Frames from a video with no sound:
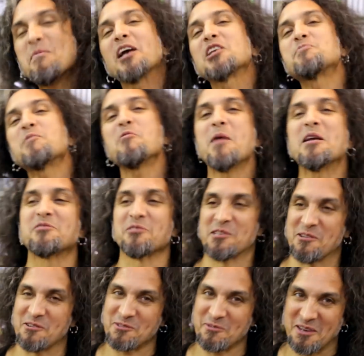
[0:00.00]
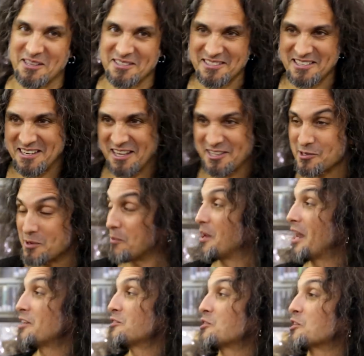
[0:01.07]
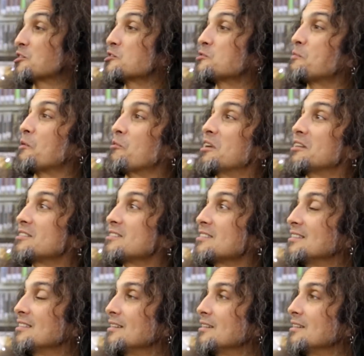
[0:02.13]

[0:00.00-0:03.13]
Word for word: My experimental years when I was a teenager, I mean, I used to experience,